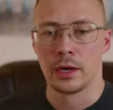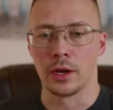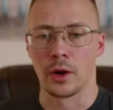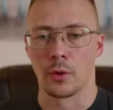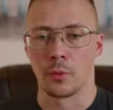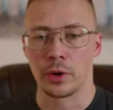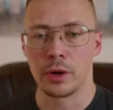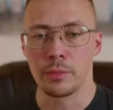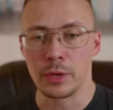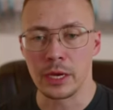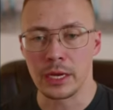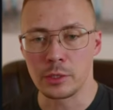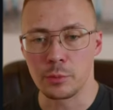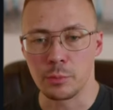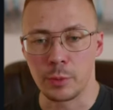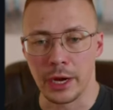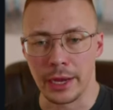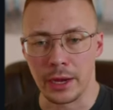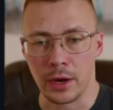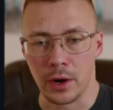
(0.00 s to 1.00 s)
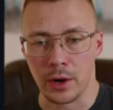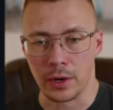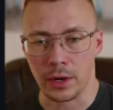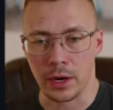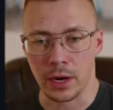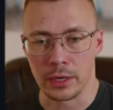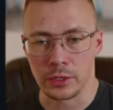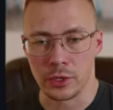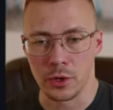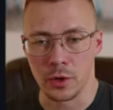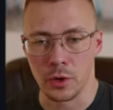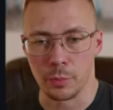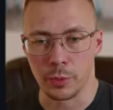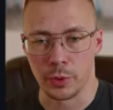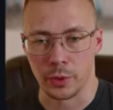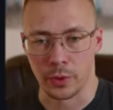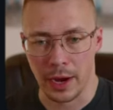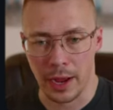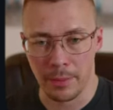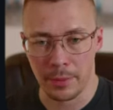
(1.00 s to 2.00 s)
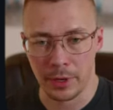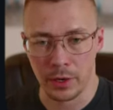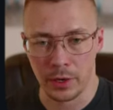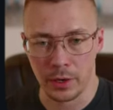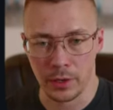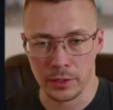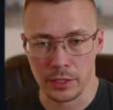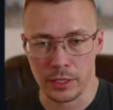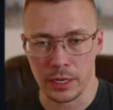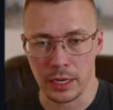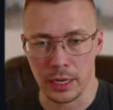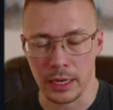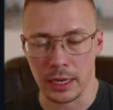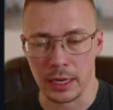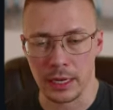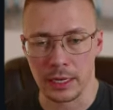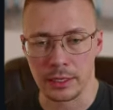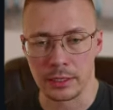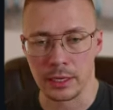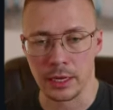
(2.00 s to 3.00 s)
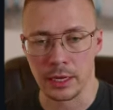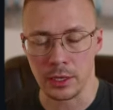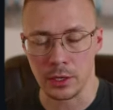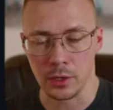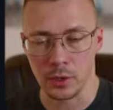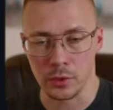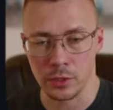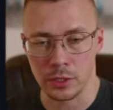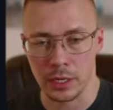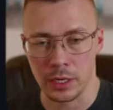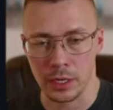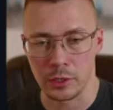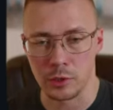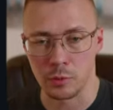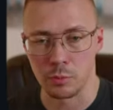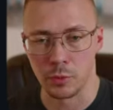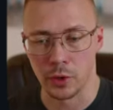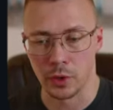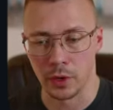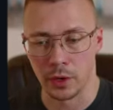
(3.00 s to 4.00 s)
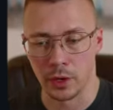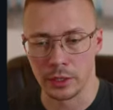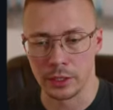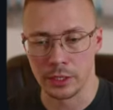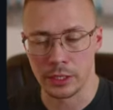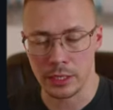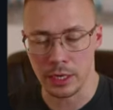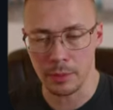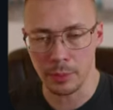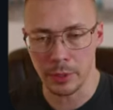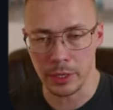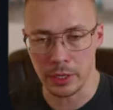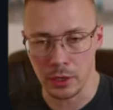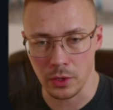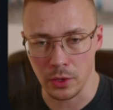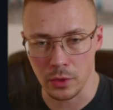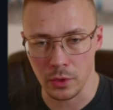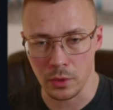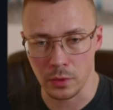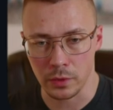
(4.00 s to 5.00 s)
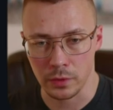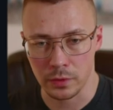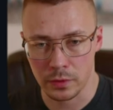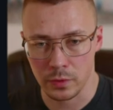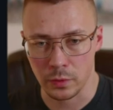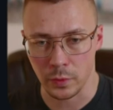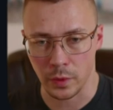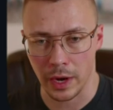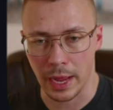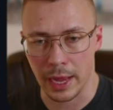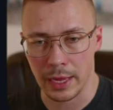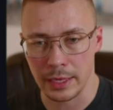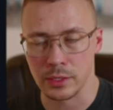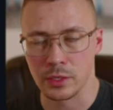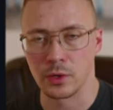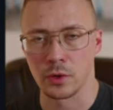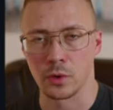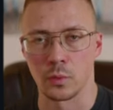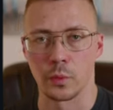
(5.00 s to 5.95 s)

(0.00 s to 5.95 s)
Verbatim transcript: Now what it means by Argon two parameters is it uses more C P U threads